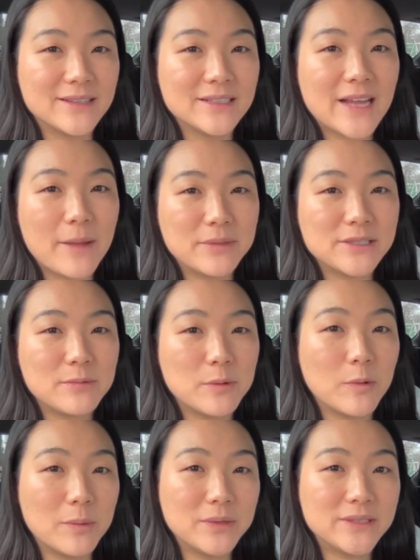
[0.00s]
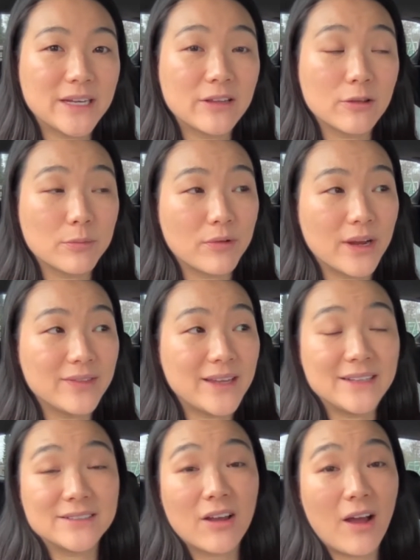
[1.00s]
This happens to be one particular brand that
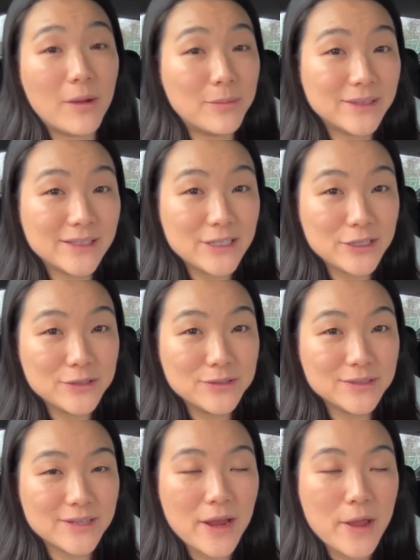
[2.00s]
is commonly used,